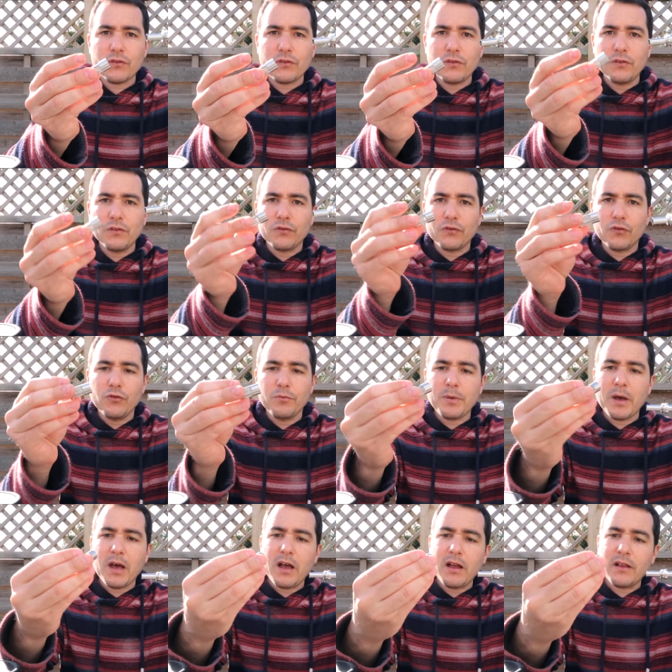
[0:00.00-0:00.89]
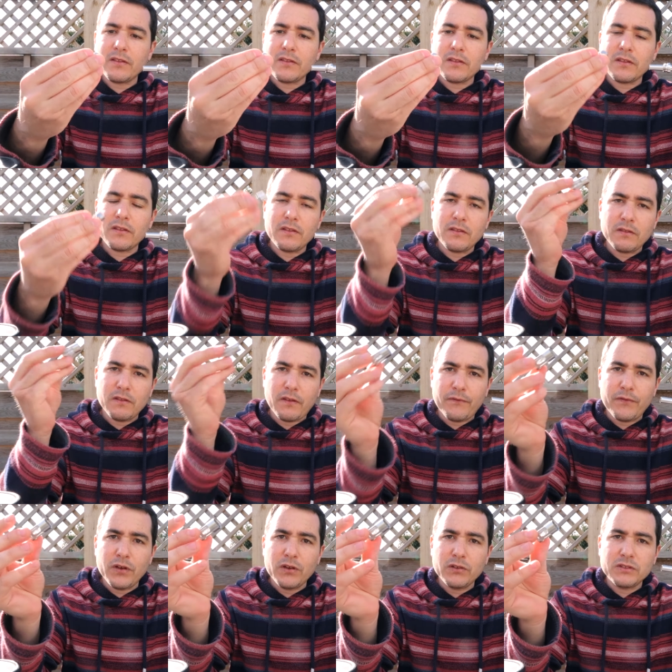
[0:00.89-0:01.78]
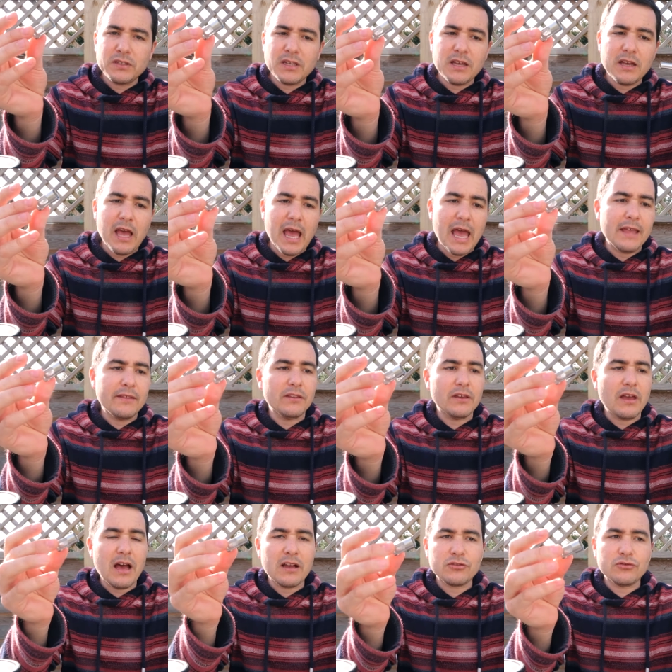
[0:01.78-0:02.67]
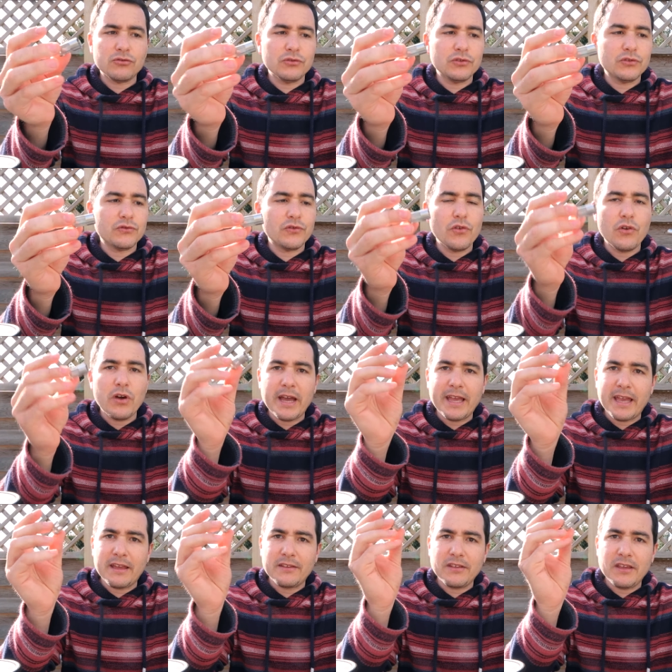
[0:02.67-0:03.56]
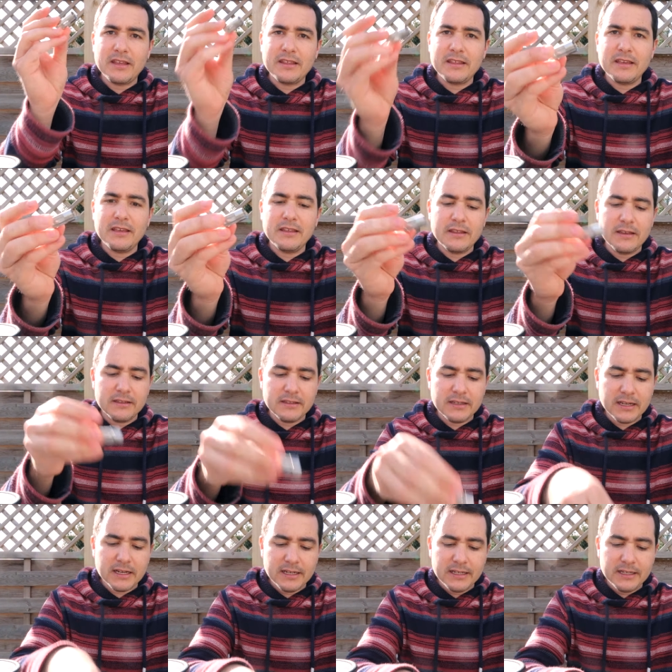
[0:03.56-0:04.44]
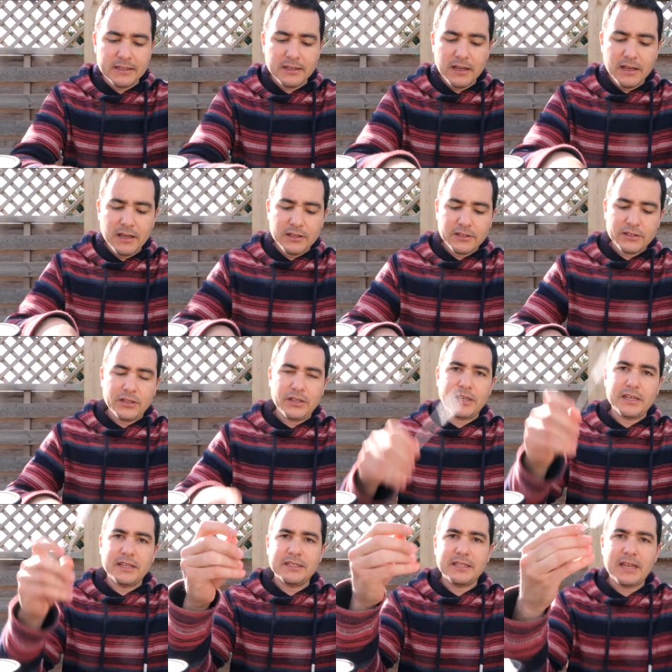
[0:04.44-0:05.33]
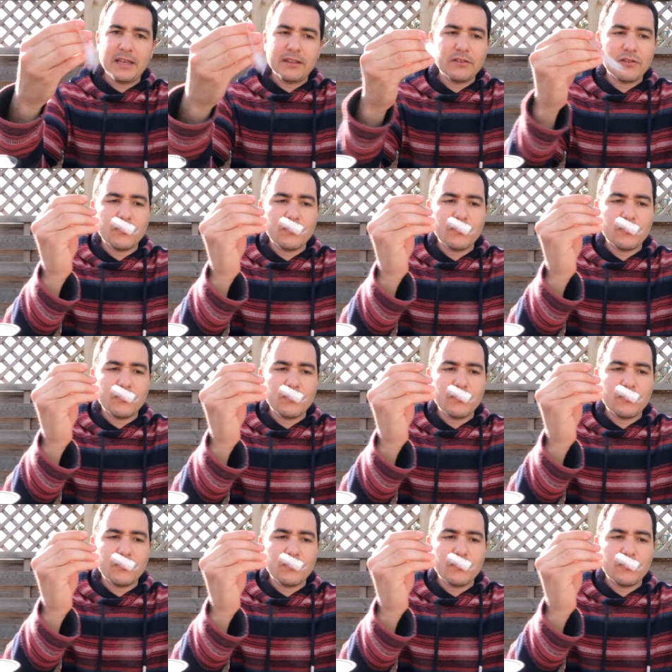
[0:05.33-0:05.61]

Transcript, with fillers: to two parts the filter and the actual straw I guess it's easier to clean so you can take